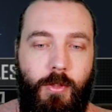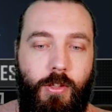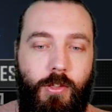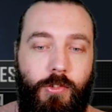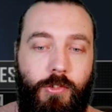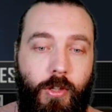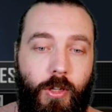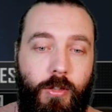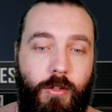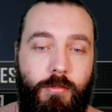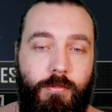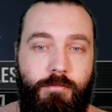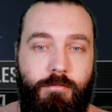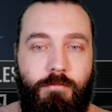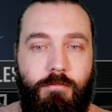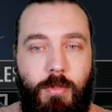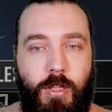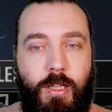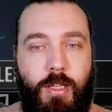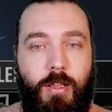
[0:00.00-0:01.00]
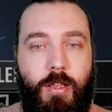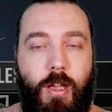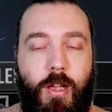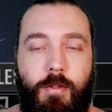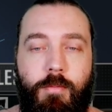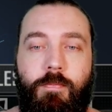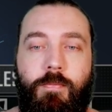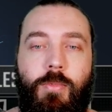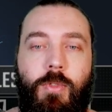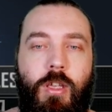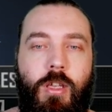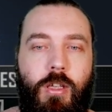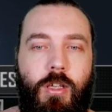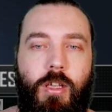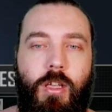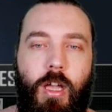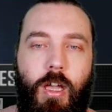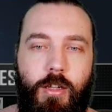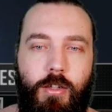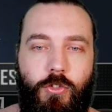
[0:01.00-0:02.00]
So there you go.
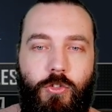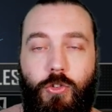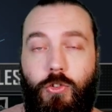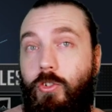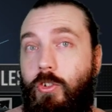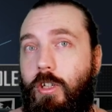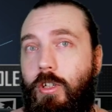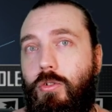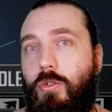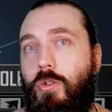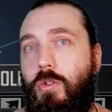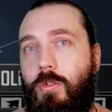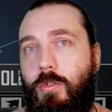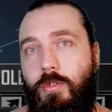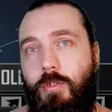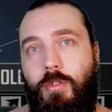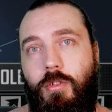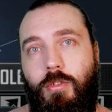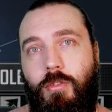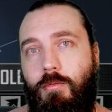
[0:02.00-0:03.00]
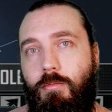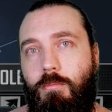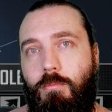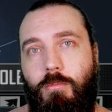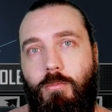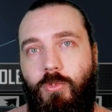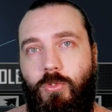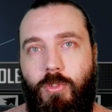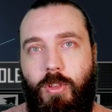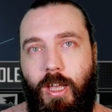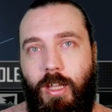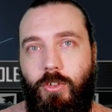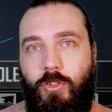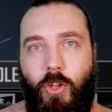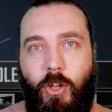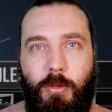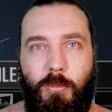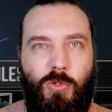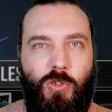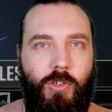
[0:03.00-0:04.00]
And just ignore that
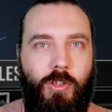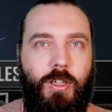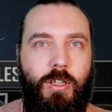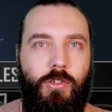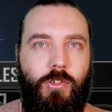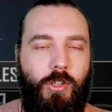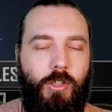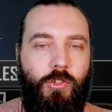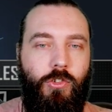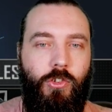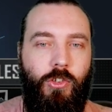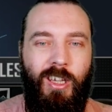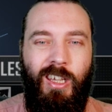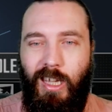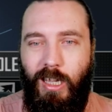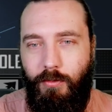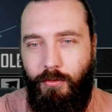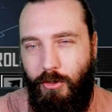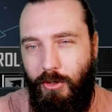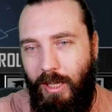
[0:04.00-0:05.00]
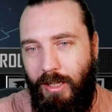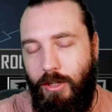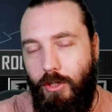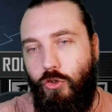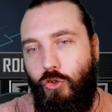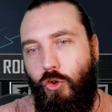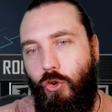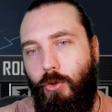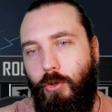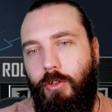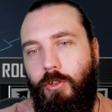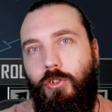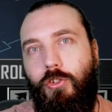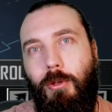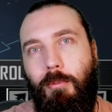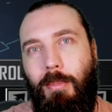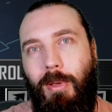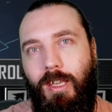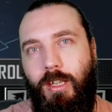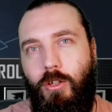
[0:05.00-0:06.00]
Type C exists. If you get the choice
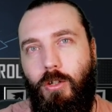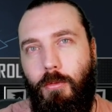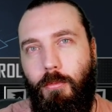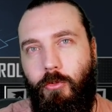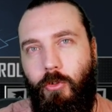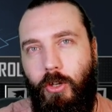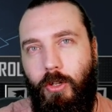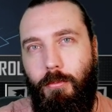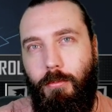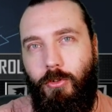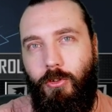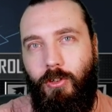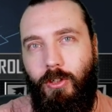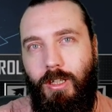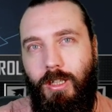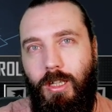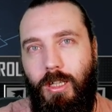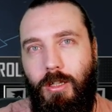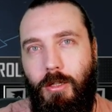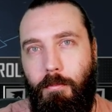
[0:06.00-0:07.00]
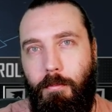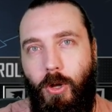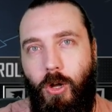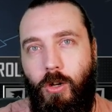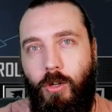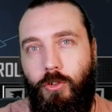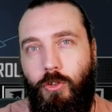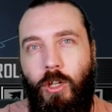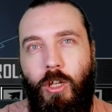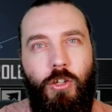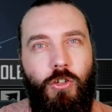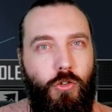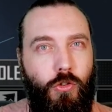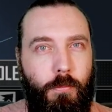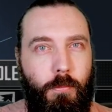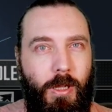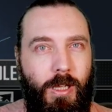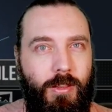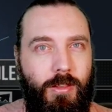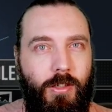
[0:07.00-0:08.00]
to pick up Type C in the box,
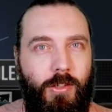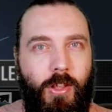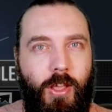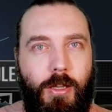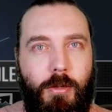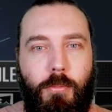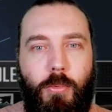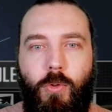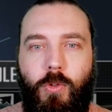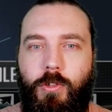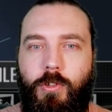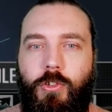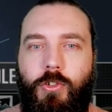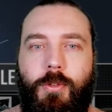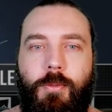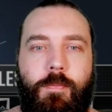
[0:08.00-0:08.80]
just pick the tech points.